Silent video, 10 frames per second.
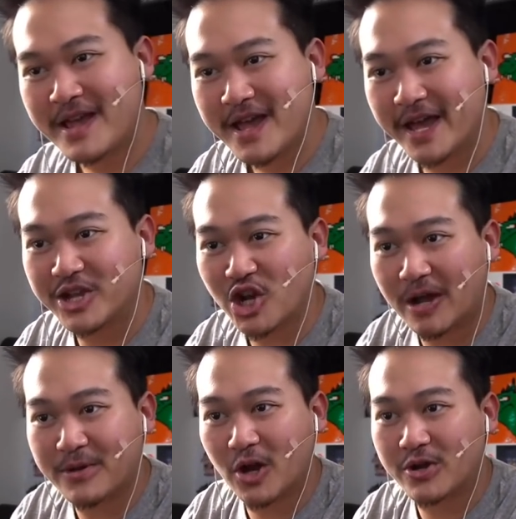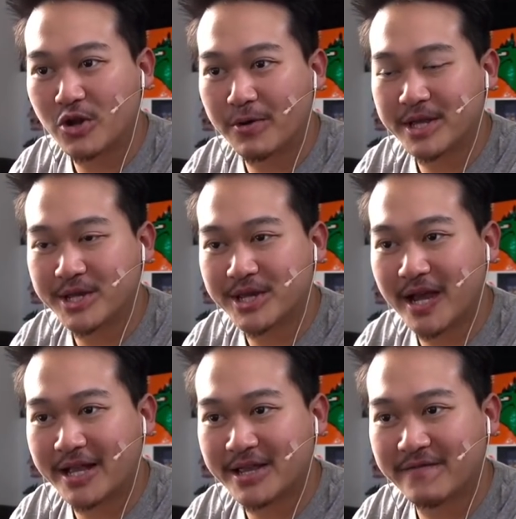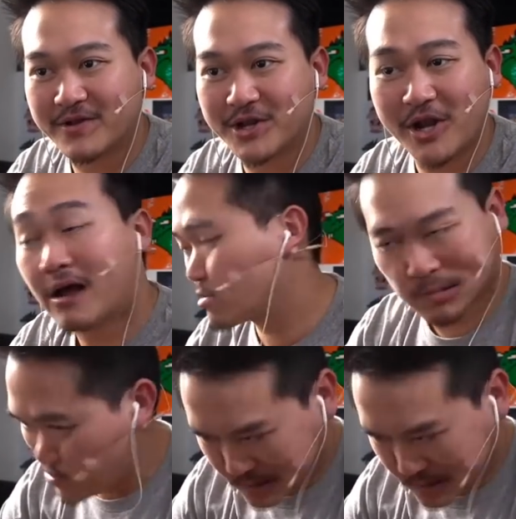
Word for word: "Hey, Jobby, are you going to see Godzilla vs. Kong?"